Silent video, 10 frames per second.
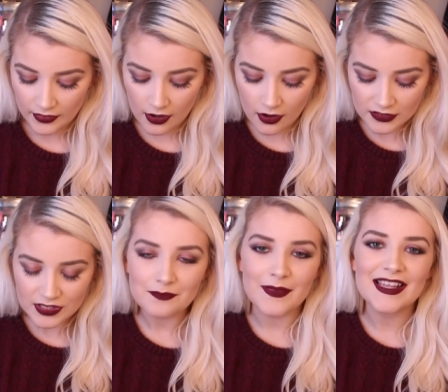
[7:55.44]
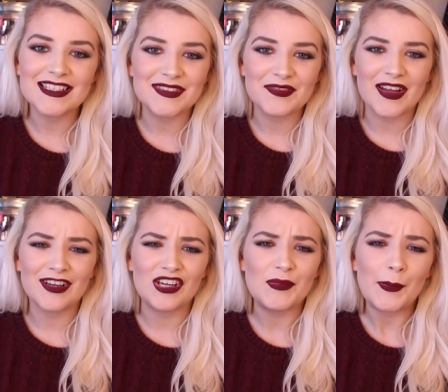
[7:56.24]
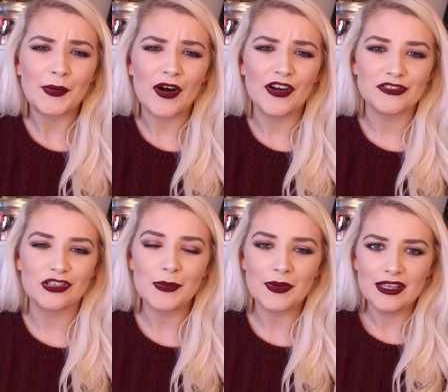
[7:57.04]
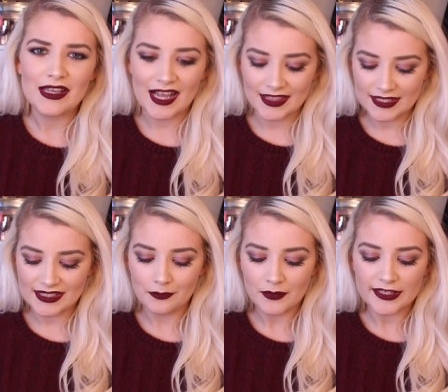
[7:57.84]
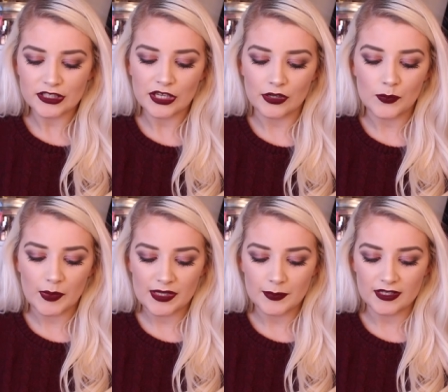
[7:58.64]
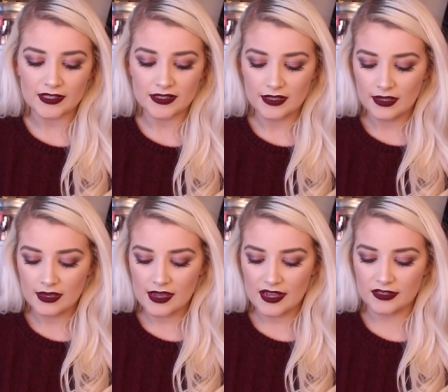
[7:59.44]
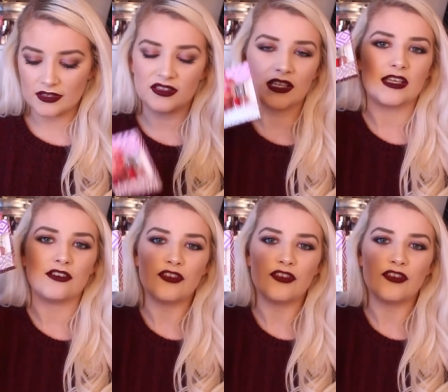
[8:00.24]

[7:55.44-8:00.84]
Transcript: They also messed my Colourpop order up, and they sent me two Beepers in the